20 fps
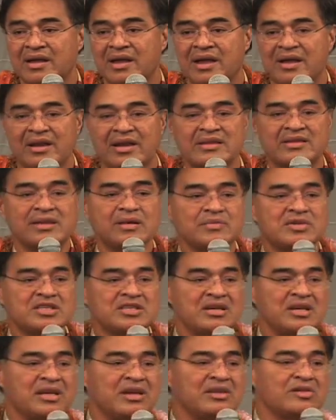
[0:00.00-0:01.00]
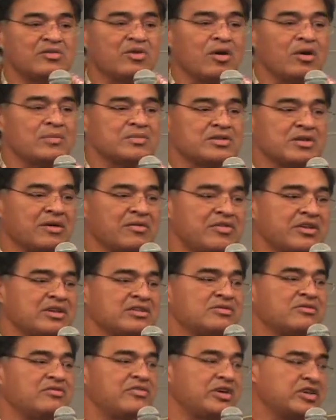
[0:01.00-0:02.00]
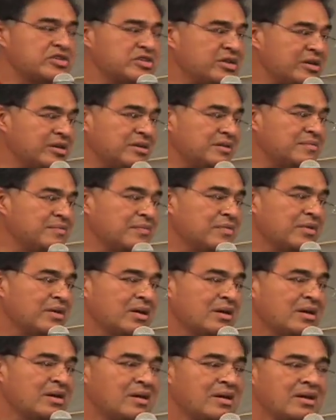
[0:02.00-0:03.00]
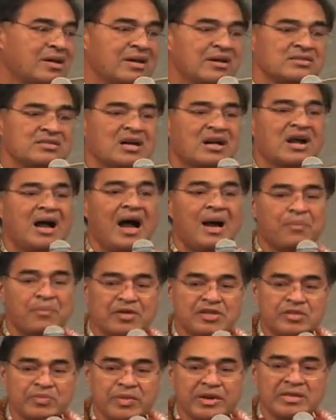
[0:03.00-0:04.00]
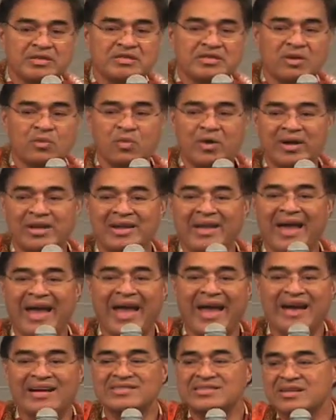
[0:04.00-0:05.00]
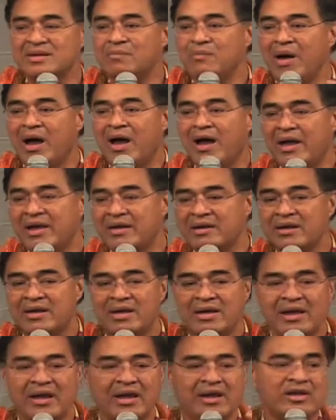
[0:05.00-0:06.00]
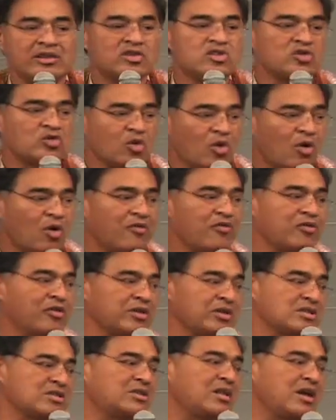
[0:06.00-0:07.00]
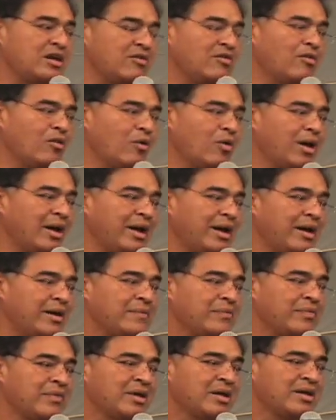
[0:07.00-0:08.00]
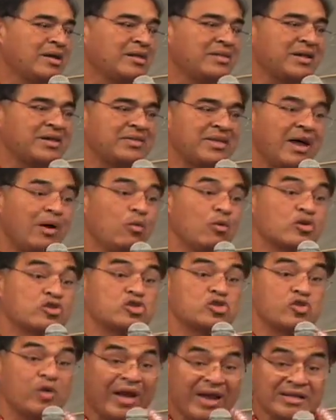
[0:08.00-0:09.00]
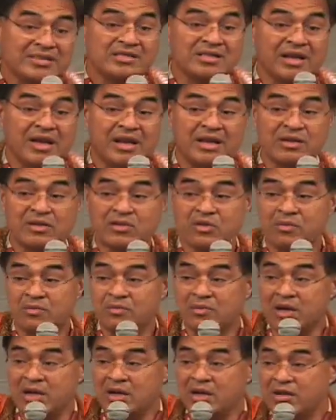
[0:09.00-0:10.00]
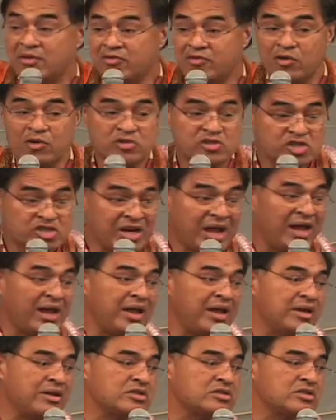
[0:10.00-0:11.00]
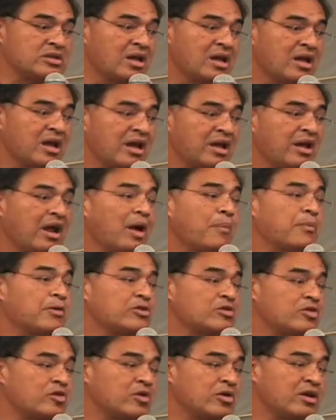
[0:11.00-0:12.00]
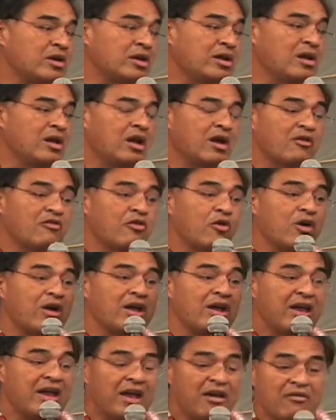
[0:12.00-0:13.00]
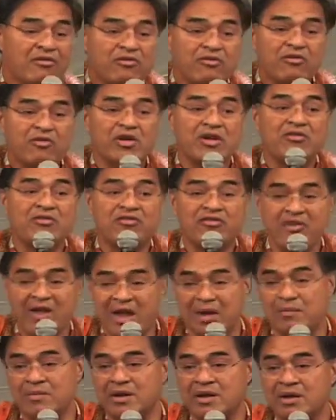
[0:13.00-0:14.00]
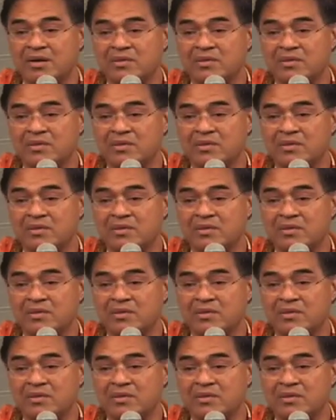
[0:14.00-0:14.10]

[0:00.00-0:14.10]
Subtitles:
And let them see in terms of his vision, his accomplishments, and what he has in mind and in store for the state of Hawaii, that will translate to meaningful change and opportunity for every family.